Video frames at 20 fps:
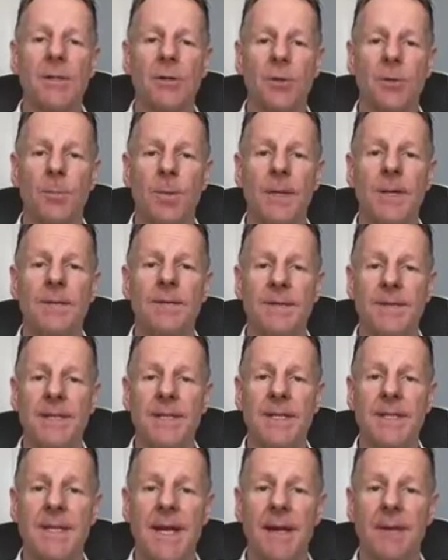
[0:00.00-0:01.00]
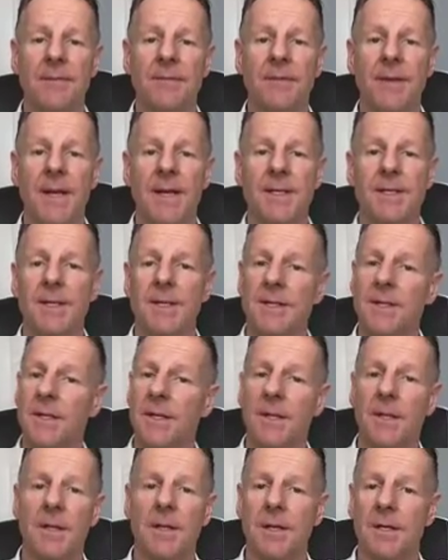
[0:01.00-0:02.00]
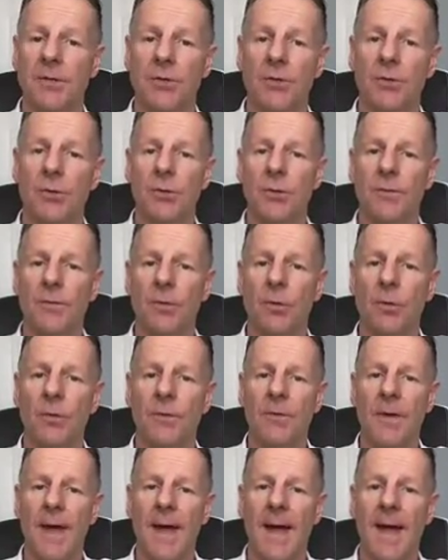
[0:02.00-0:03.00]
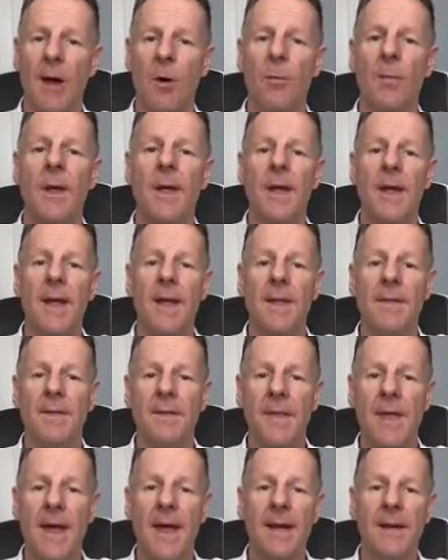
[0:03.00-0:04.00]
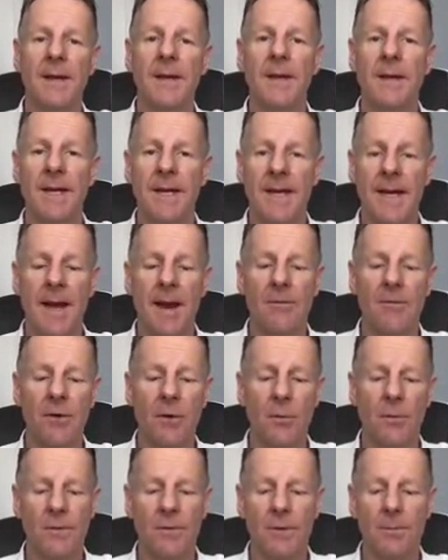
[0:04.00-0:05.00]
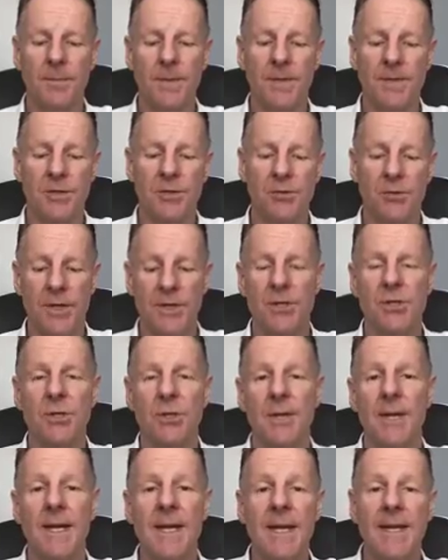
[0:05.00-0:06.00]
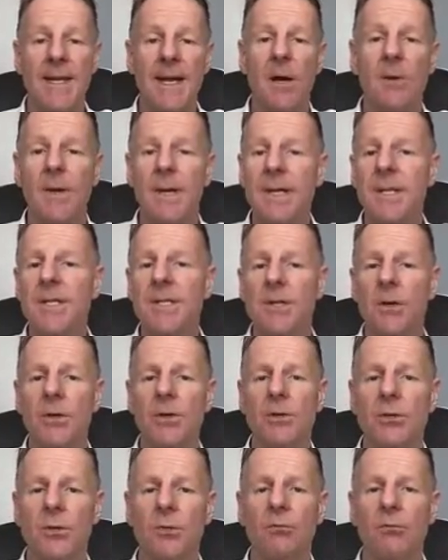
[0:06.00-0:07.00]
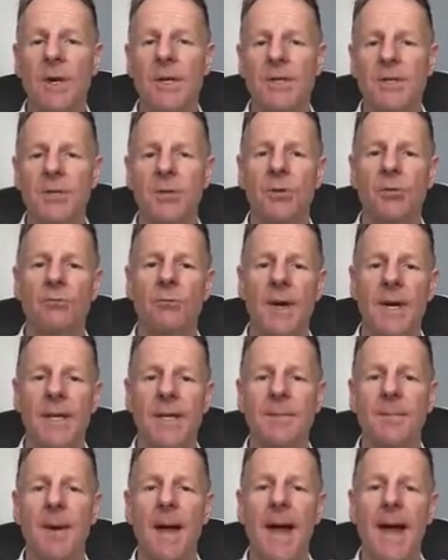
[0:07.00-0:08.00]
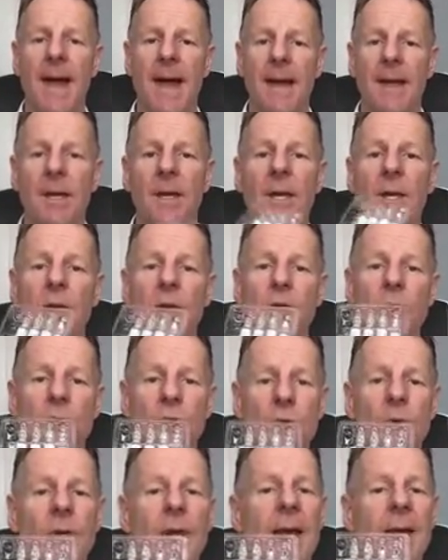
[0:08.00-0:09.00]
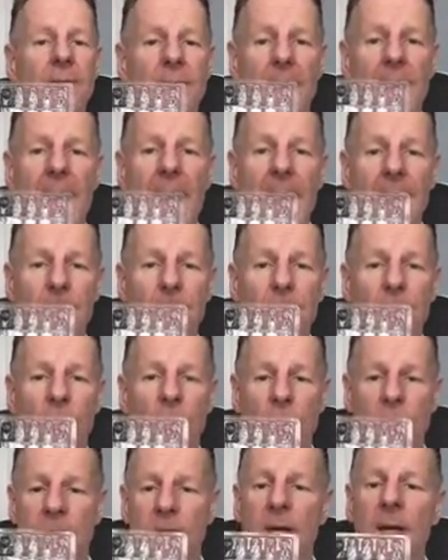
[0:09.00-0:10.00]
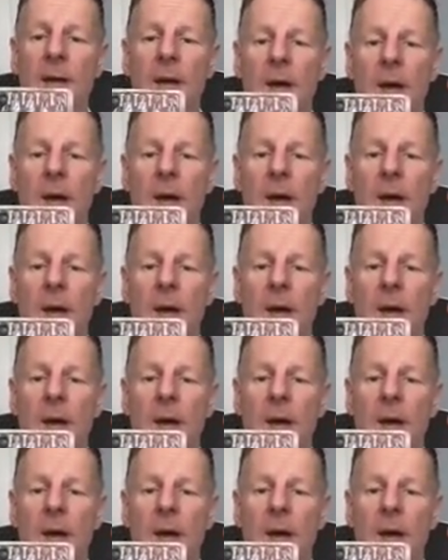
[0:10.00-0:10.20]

you believe it is anaphylaxis, ensure you've called for help and then carry on with the administration. Now, inside your rescue ready pack, you should have ampoules.